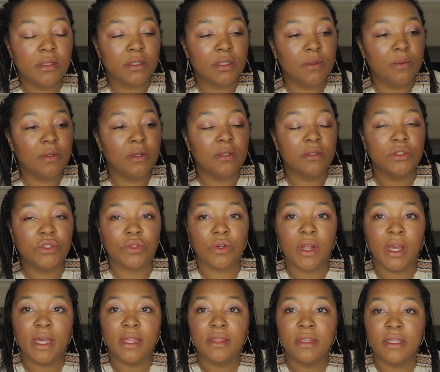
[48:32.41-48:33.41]
So we're gonna
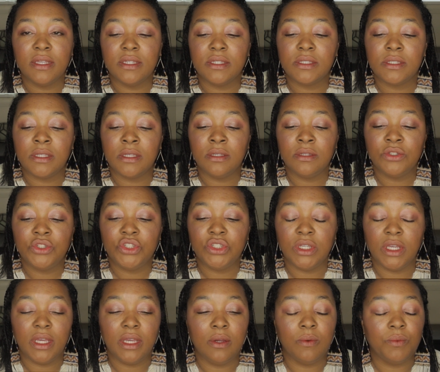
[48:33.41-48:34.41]
try this
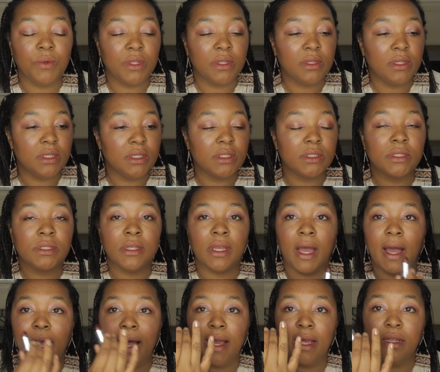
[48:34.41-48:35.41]
shade with this
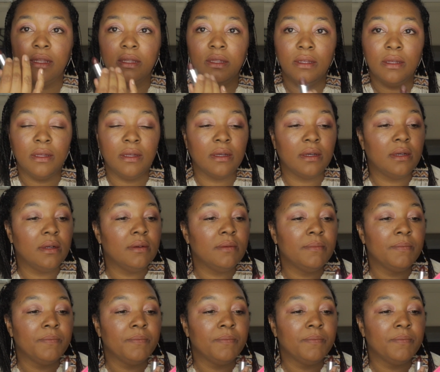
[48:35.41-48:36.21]
eye look.